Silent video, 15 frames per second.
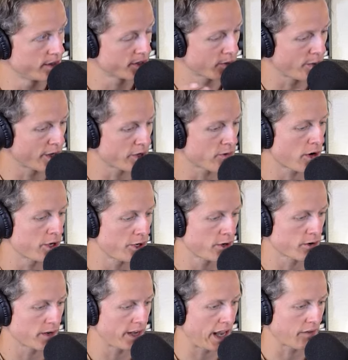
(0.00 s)
So when you're on
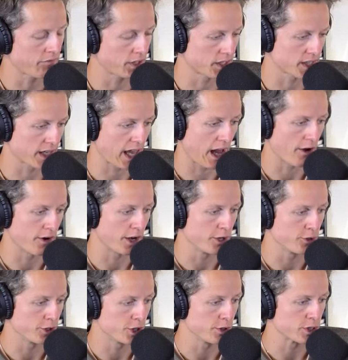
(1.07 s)
your Netflix account and
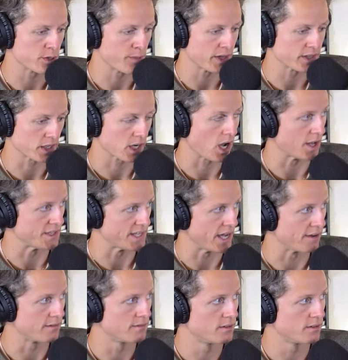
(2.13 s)
you choose a piece of content